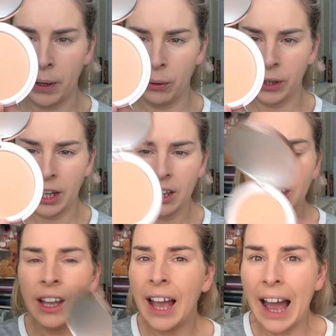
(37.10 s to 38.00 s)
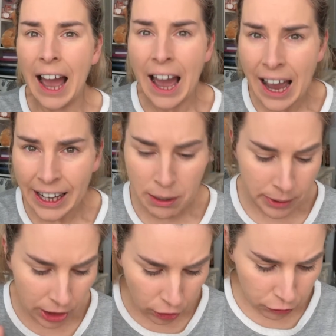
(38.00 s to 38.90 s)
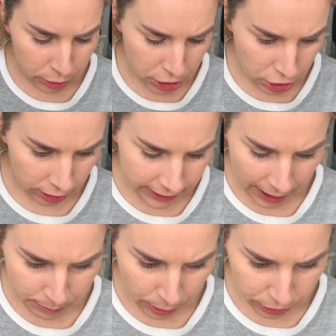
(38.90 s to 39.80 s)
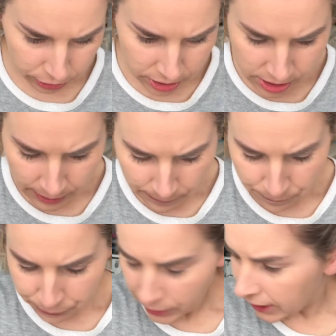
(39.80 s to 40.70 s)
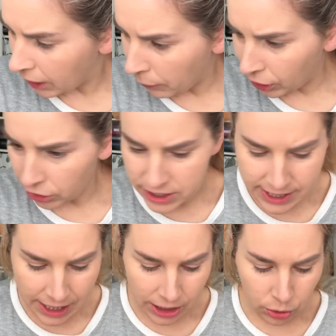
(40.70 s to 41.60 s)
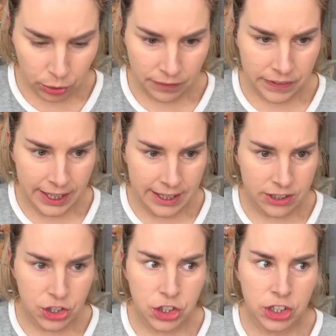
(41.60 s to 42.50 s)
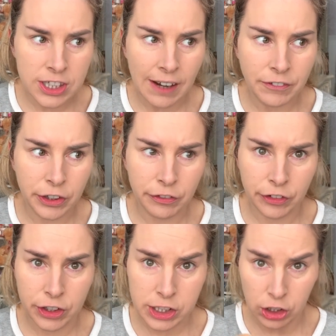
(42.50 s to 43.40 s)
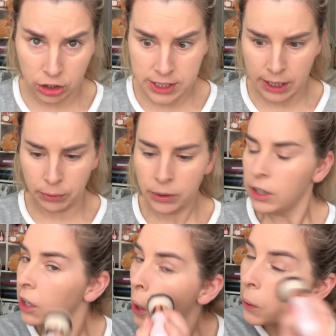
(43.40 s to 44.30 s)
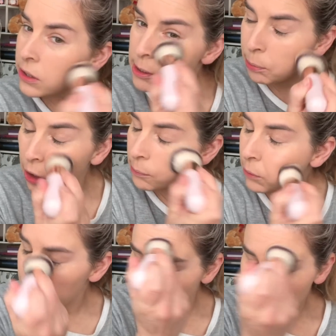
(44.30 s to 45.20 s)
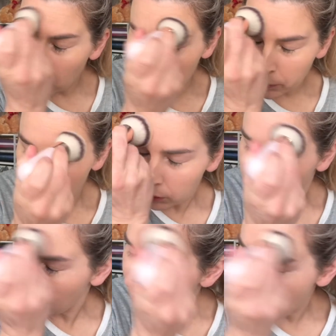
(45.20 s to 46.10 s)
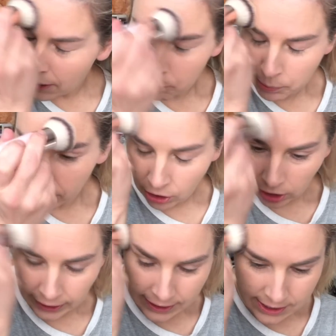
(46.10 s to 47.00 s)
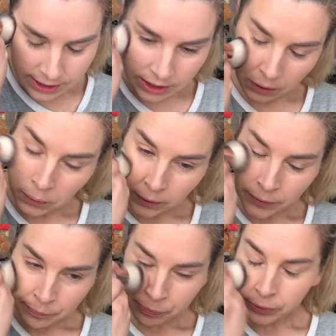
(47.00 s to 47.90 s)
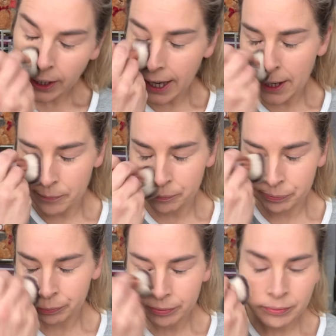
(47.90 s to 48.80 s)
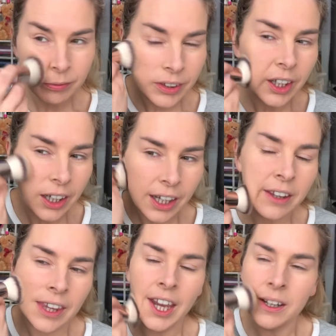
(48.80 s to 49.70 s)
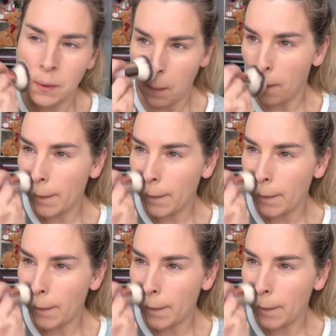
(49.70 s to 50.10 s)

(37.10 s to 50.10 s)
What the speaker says: Powder. I am in love with the Doll 10 products. Now, I got sent a load of these just after the first lockdown because they put me on the PR list. And then,